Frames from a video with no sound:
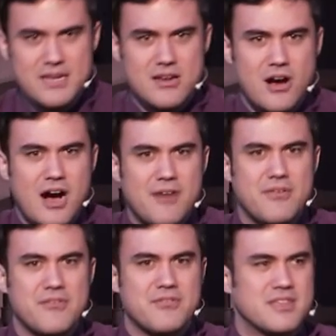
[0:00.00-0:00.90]
it off
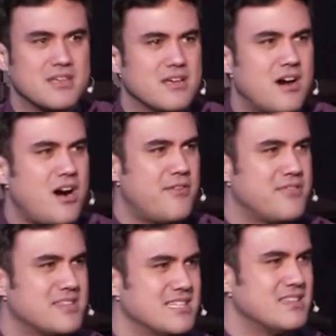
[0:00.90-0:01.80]
of the
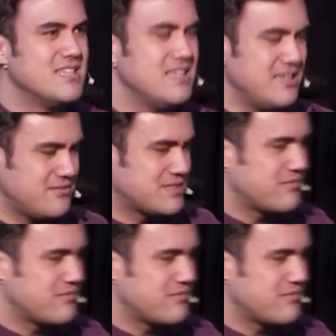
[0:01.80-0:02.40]
leaves